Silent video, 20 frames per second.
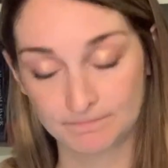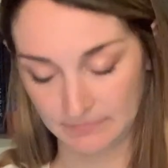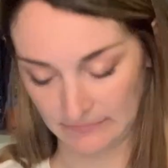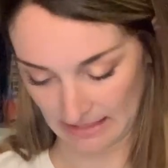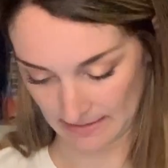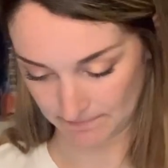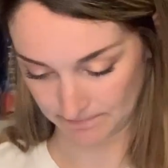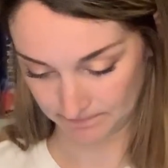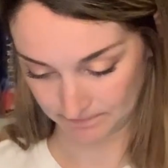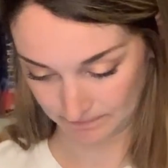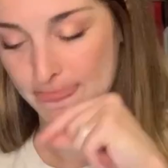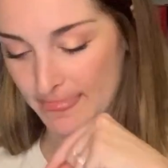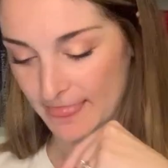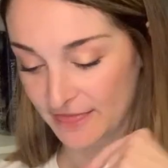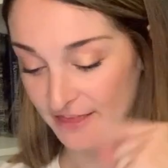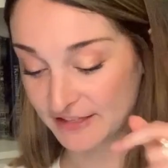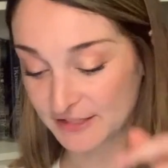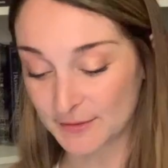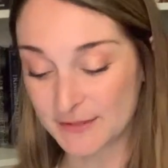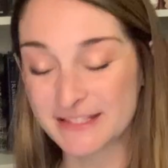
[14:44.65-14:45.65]
Yep.
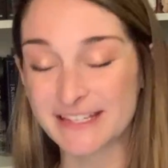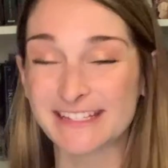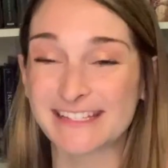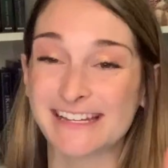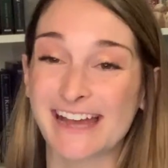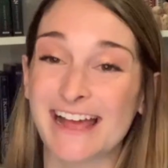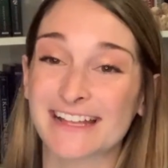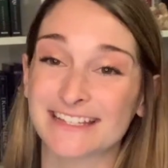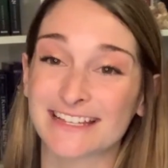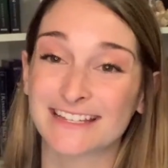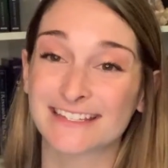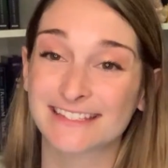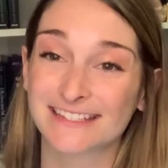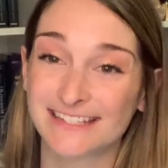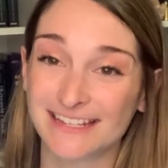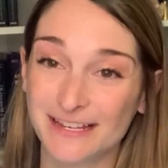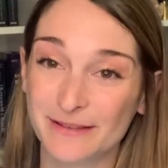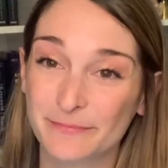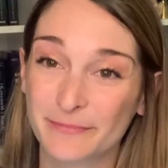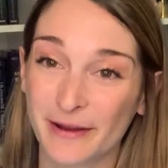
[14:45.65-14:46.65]
This one says it has a
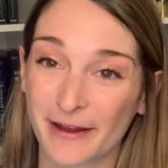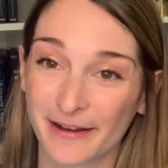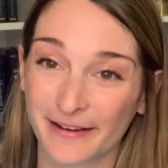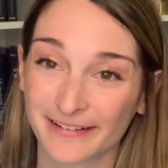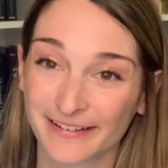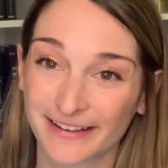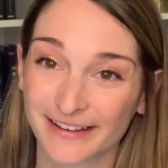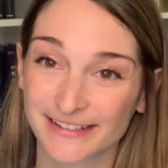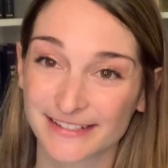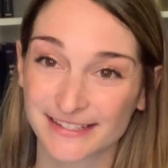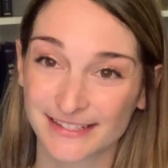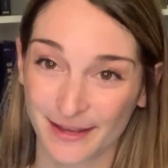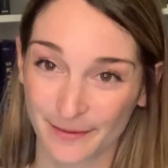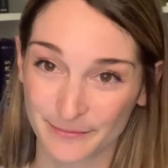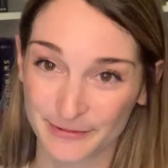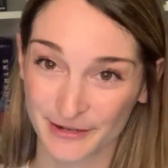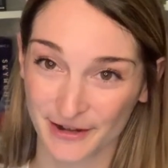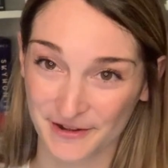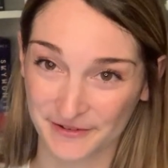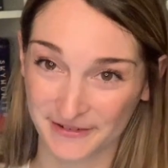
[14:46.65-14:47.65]
steampunk
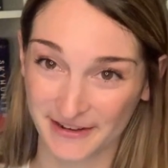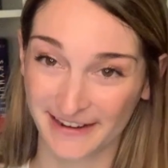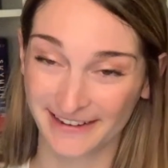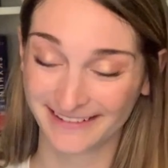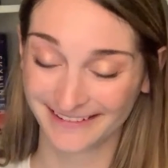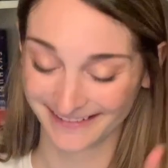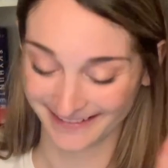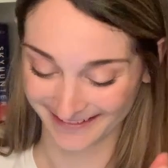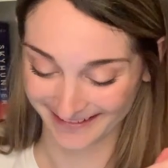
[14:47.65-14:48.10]
subgenre,